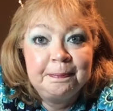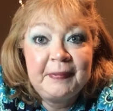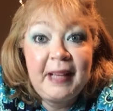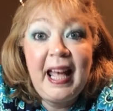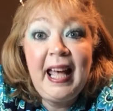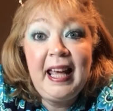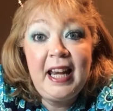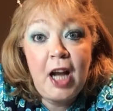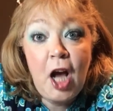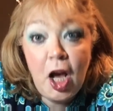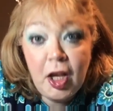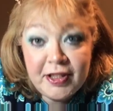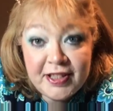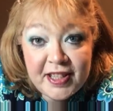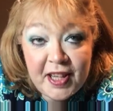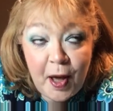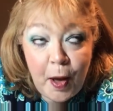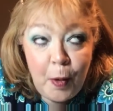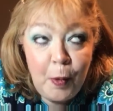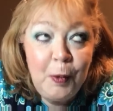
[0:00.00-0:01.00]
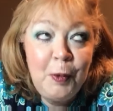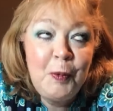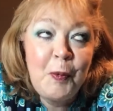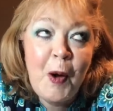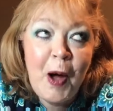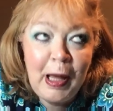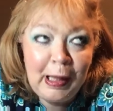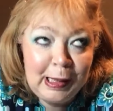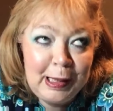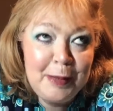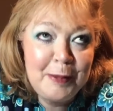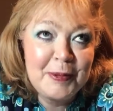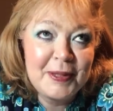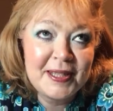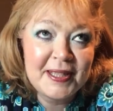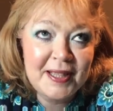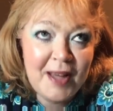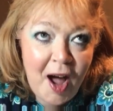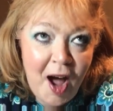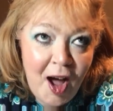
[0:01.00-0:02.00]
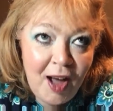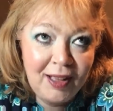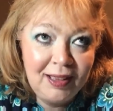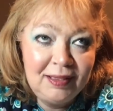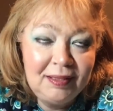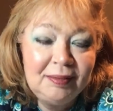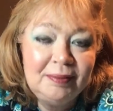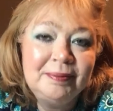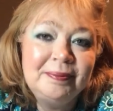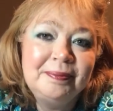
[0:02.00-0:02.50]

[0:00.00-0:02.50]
And also, while he was gone,